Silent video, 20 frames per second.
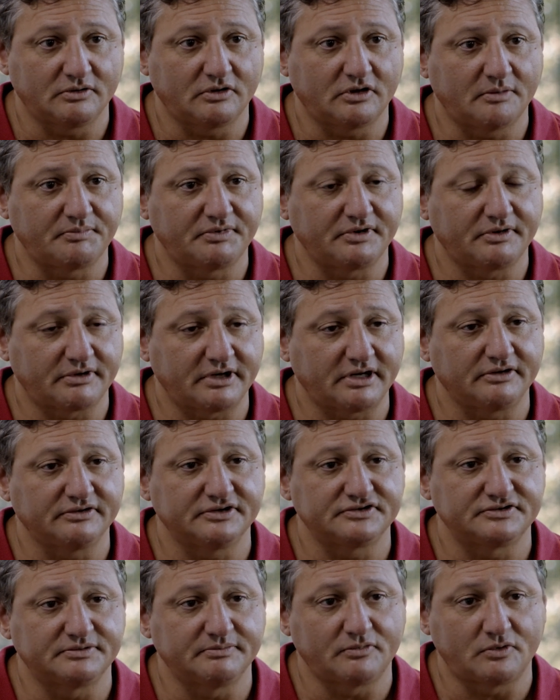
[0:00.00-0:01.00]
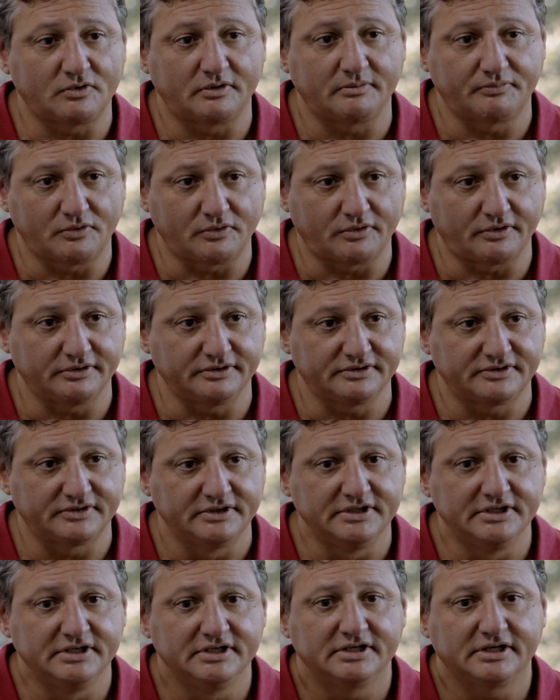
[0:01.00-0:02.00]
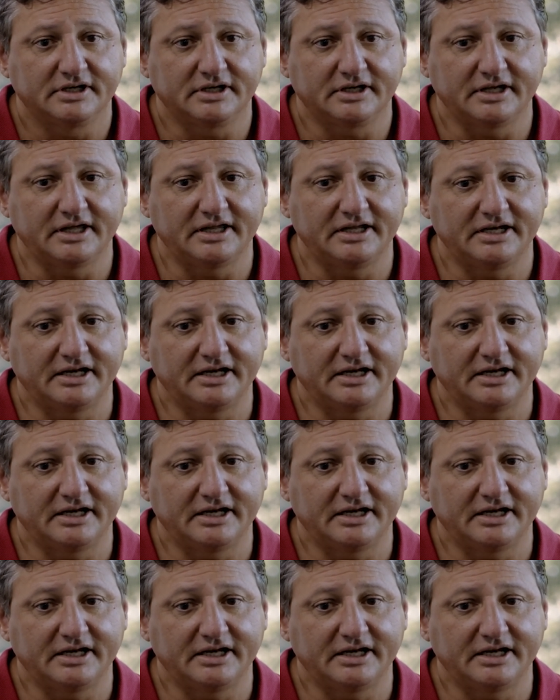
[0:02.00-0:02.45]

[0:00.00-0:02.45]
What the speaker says: Up and around is more important. And